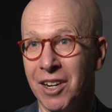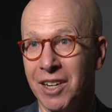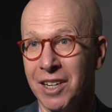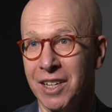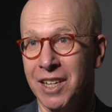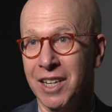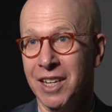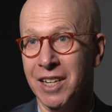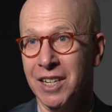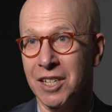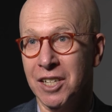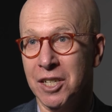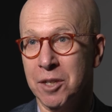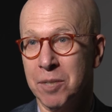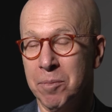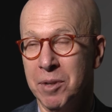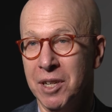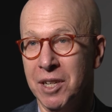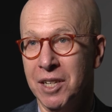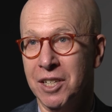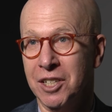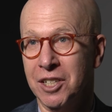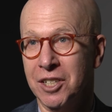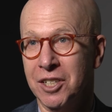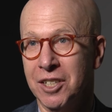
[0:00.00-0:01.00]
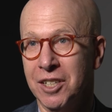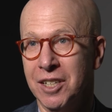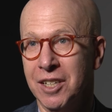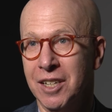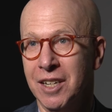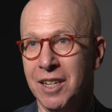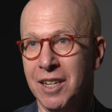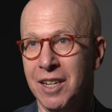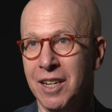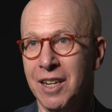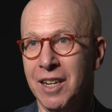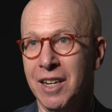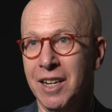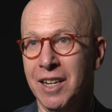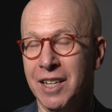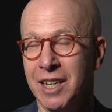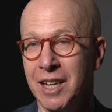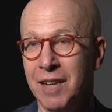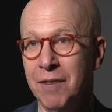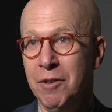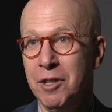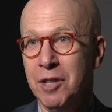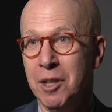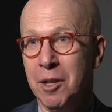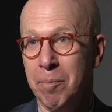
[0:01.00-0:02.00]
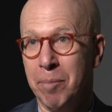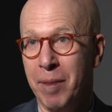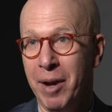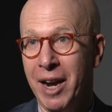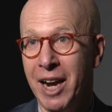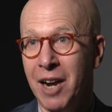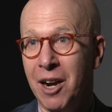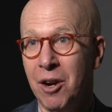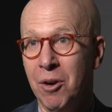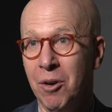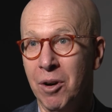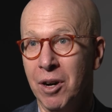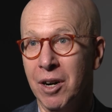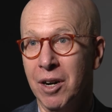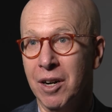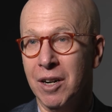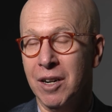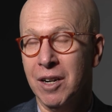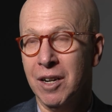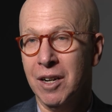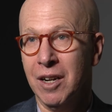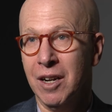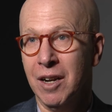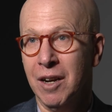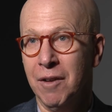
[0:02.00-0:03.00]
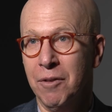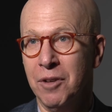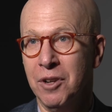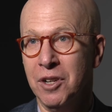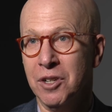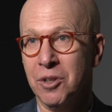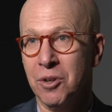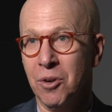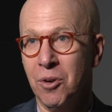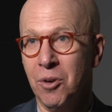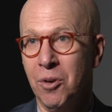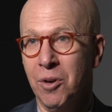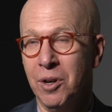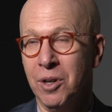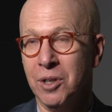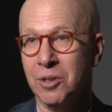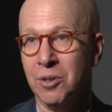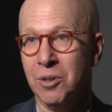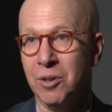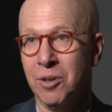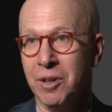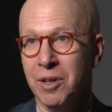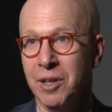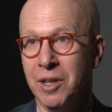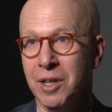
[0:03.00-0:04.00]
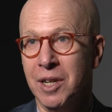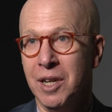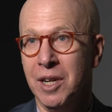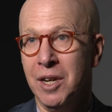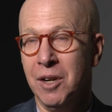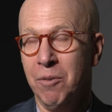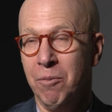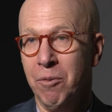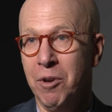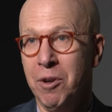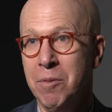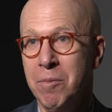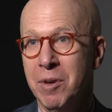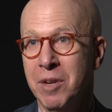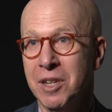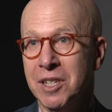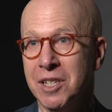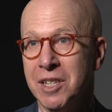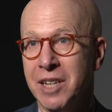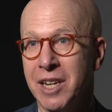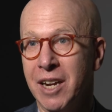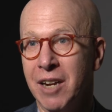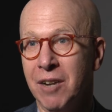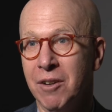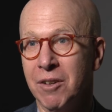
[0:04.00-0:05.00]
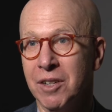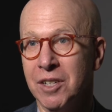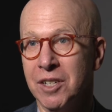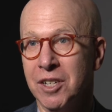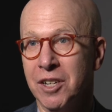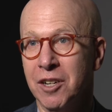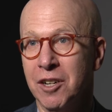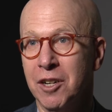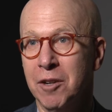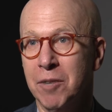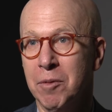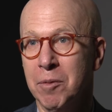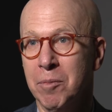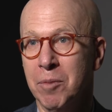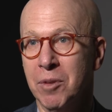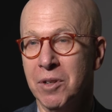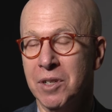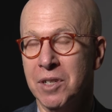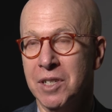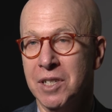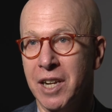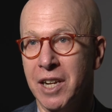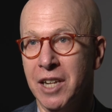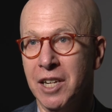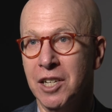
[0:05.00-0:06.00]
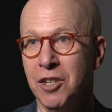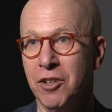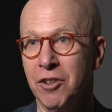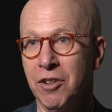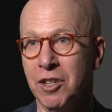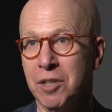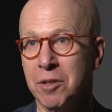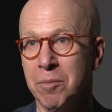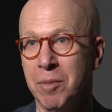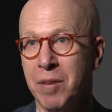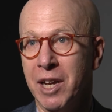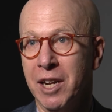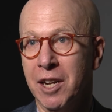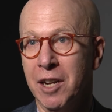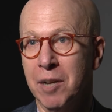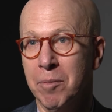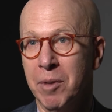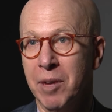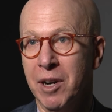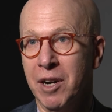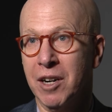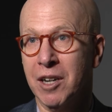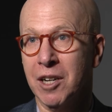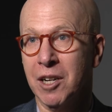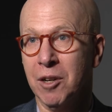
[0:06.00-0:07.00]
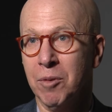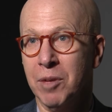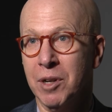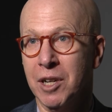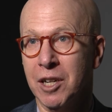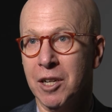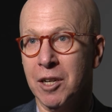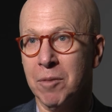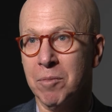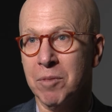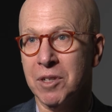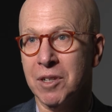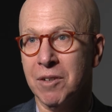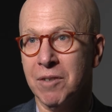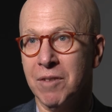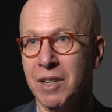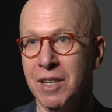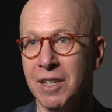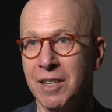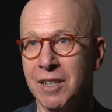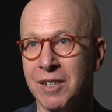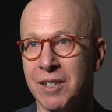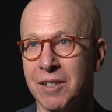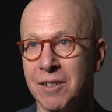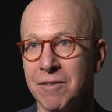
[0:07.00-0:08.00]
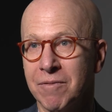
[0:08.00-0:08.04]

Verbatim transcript: on King's speech, given the power of his oratory, we must now consider him the most dangerous man in America when it comes to race.